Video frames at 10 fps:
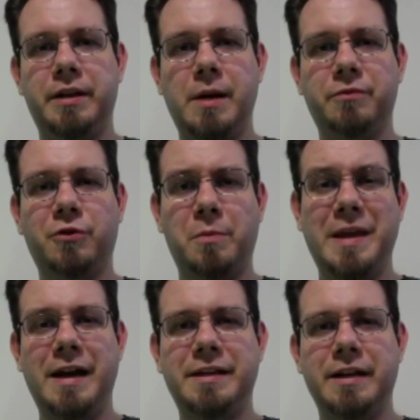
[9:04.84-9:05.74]
comes from the
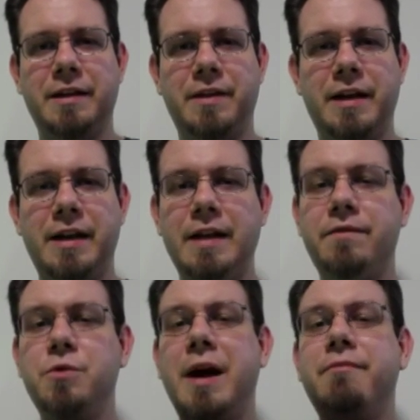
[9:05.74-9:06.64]
idea that if
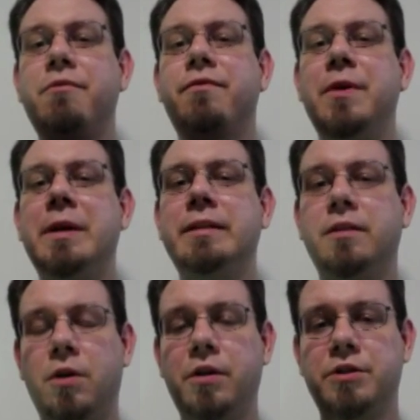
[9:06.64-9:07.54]
you have a very
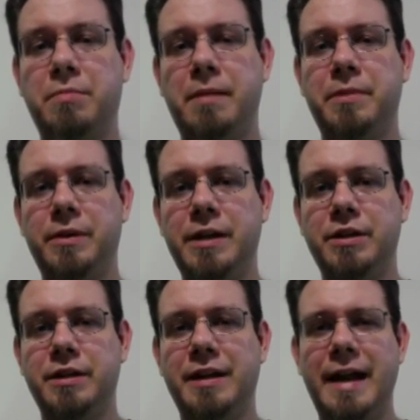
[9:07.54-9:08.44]
large
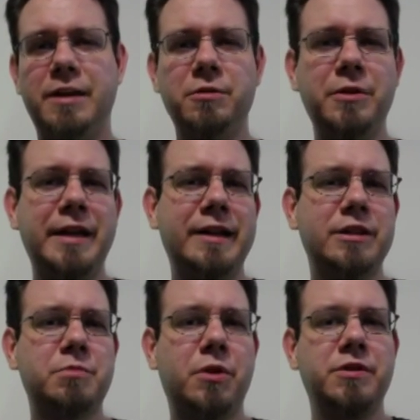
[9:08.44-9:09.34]
population and you're looking at a
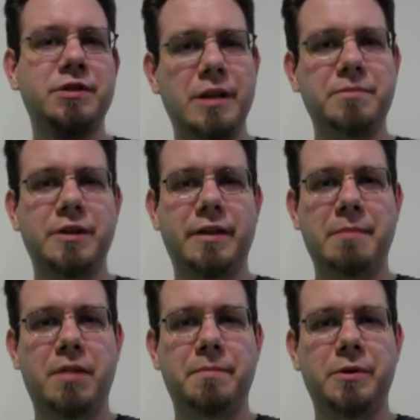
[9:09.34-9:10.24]
small subset of that
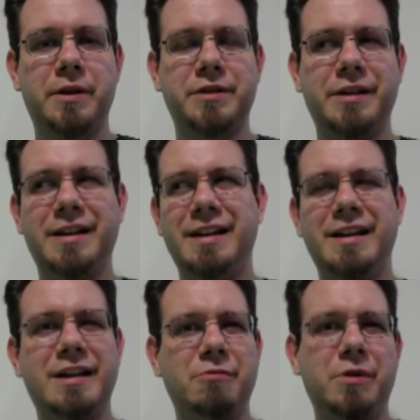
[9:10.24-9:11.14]
population,
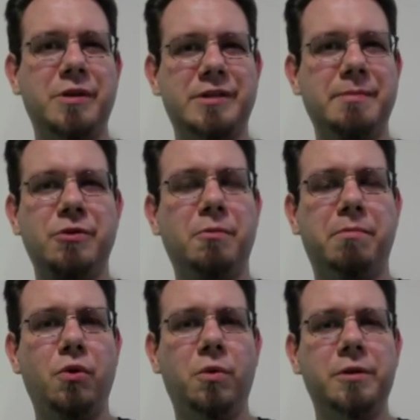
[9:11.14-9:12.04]
well, your typical
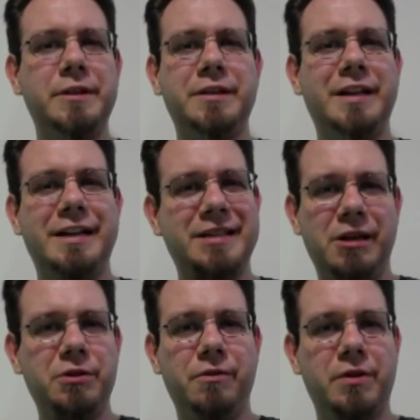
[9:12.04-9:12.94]
poll isn't going to tell
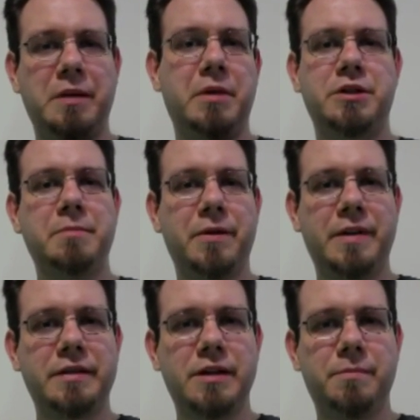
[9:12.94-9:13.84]
you very much about
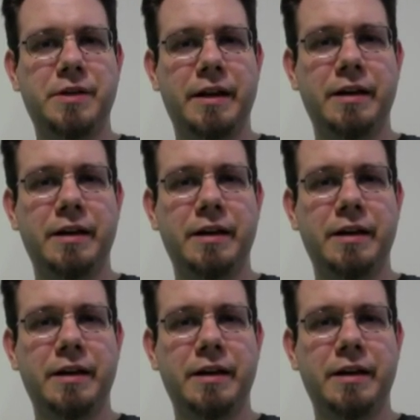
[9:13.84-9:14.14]
that subset.